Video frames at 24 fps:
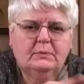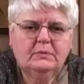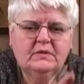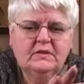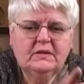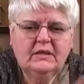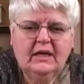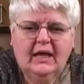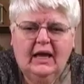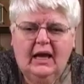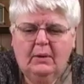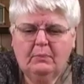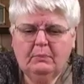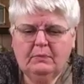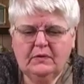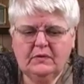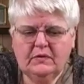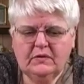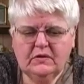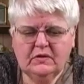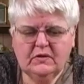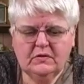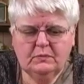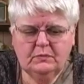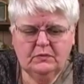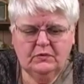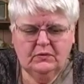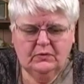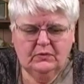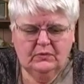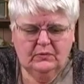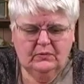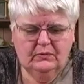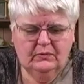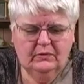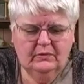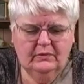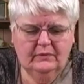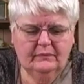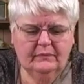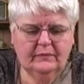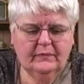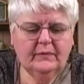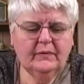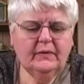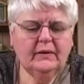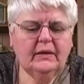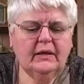slap, and smooth.
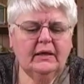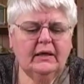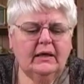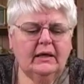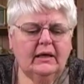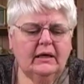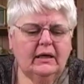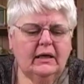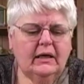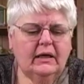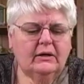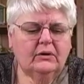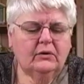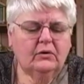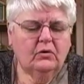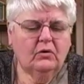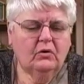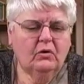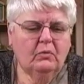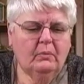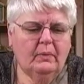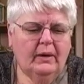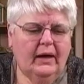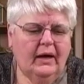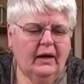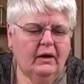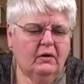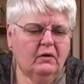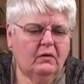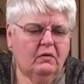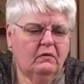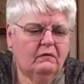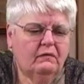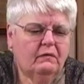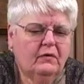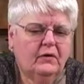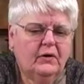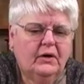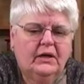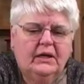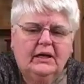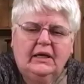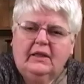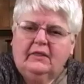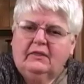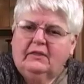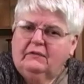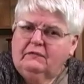Don't go back over it.